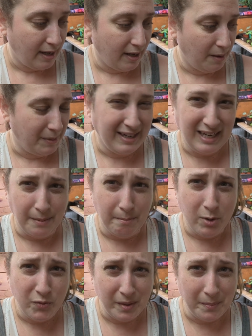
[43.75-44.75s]
Um, I keep
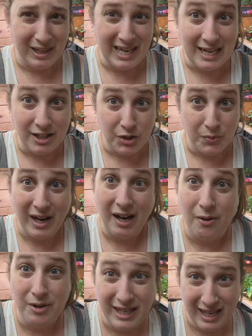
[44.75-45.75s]
moving plants
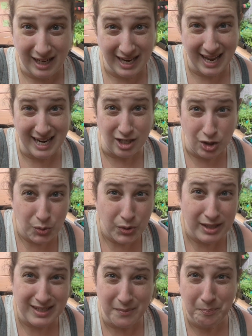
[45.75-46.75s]
around and adding
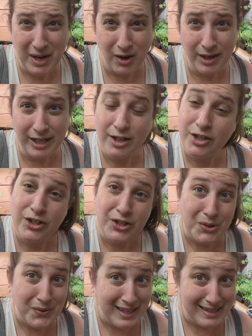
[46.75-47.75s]
doors and barriers
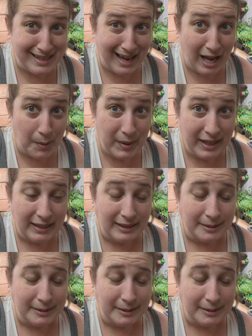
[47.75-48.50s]
so they stop.